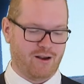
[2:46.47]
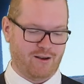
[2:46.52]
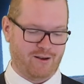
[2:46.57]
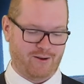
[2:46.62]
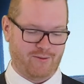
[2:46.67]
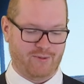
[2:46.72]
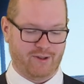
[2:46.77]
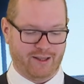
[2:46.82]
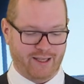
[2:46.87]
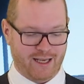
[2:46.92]

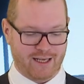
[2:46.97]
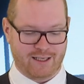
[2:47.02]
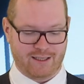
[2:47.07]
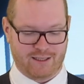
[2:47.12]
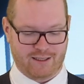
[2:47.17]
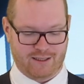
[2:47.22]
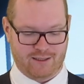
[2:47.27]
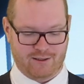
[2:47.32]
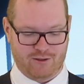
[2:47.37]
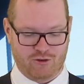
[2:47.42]
um, lens.
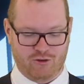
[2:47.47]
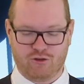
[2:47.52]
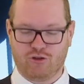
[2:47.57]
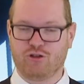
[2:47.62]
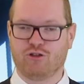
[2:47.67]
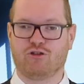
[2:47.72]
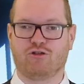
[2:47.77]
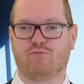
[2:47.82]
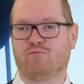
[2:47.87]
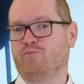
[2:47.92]
So you
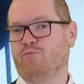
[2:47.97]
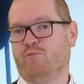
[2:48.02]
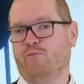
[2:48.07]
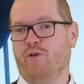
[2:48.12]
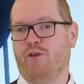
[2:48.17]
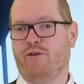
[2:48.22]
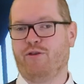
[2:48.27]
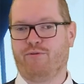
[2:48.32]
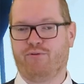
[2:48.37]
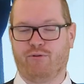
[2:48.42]
just
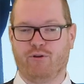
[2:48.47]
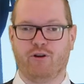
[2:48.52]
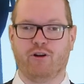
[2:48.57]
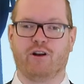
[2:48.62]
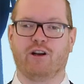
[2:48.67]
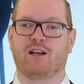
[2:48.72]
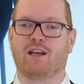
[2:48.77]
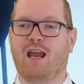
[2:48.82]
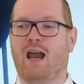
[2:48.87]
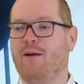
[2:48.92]
throw it
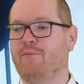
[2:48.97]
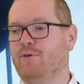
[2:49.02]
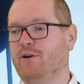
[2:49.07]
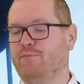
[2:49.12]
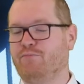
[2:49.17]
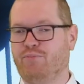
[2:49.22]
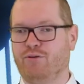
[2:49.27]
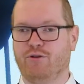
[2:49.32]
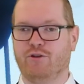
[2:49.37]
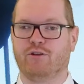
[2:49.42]
on a camera,
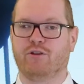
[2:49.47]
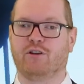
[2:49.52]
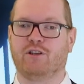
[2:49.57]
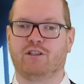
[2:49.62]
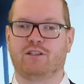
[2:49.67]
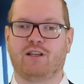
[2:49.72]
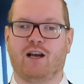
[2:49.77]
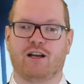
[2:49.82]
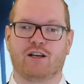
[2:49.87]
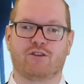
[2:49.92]
put it on a
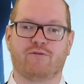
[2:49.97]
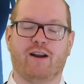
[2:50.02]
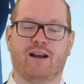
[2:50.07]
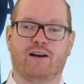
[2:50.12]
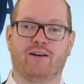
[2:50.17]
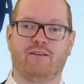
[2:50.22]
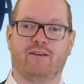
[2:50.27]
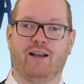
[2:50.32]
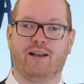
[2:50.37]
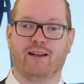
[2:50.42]
star
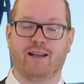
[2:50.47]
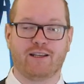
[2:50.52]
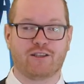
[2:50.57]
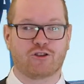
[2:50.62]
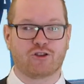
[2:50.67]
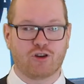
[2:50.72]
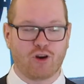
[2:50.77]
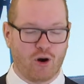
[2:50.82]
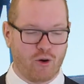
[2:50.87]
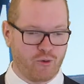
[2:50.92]
tracker, and
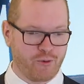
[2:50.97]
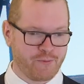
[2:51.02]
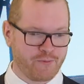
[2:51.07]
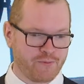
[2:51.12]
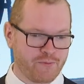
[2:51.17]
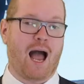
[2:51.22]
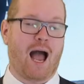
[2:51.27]
let's go.